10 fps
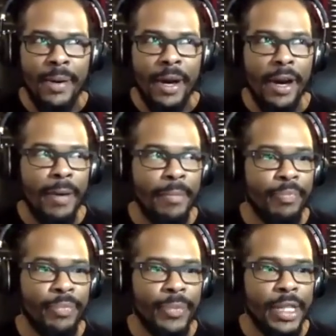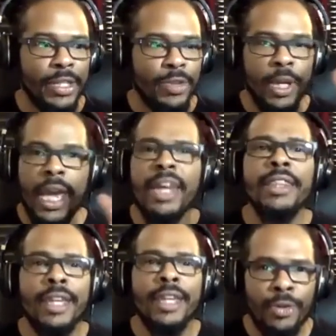um, doing
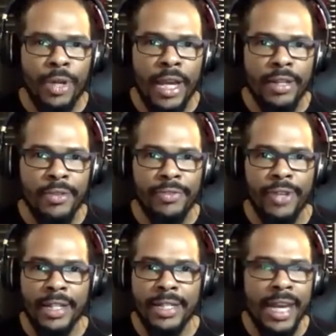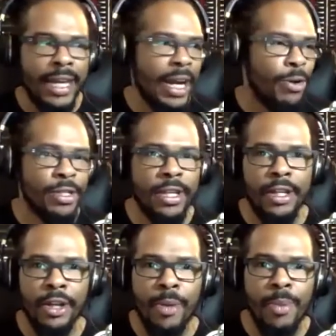anything creative, and ten hours
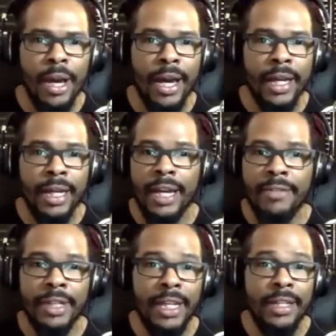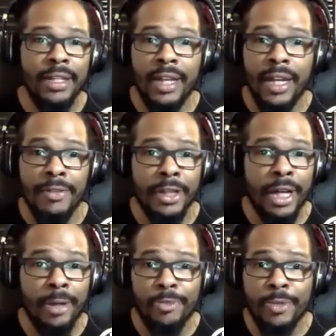can go by, and I haven't eaten, I haven't
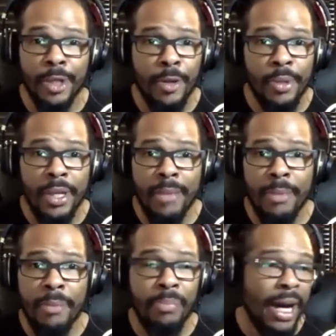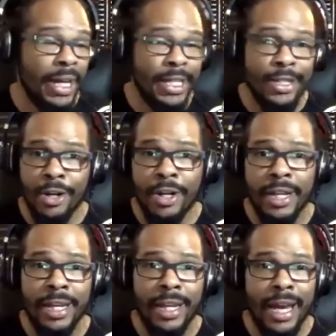got up to go pee, my body's
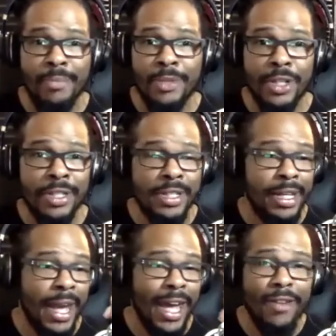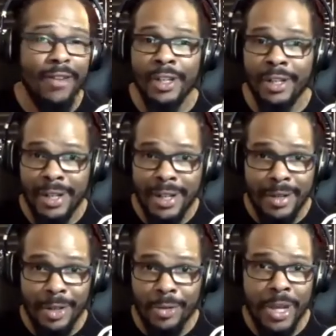hurting, and I'm just in heaven
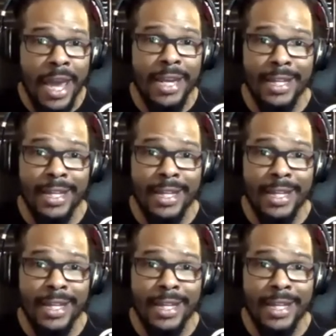creating. You don't